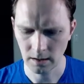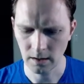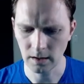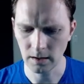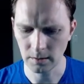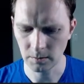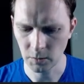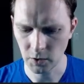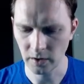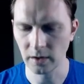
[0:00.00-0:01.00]

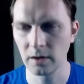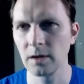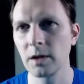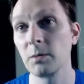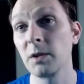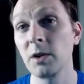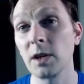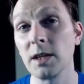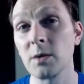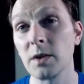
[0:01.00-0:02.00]
it
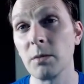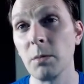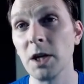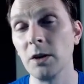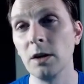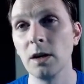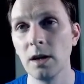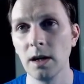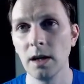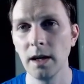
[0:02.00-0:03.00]
communicates with the middle,
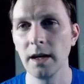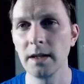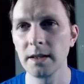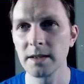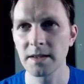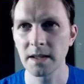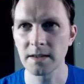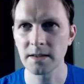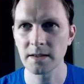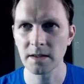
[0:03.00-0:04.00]
and it
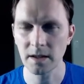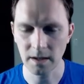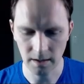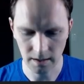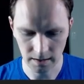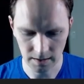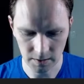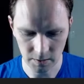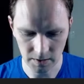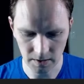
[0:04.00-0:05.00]
sends its
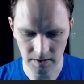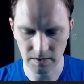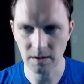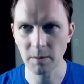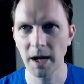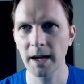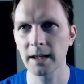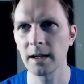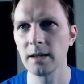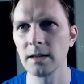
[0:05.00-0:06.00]
results to the back
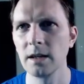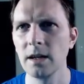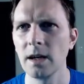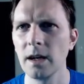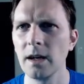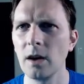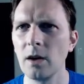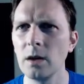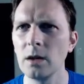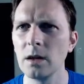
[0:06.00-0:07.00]
end. And
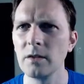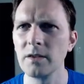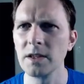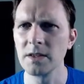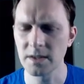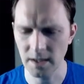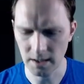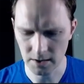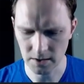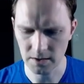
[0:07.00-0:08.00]
all of these
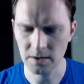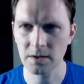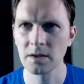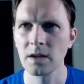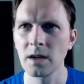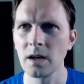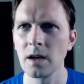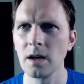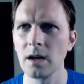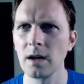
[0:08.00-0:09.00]
stages
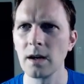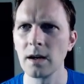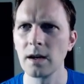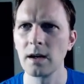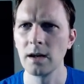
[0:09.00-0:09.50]
are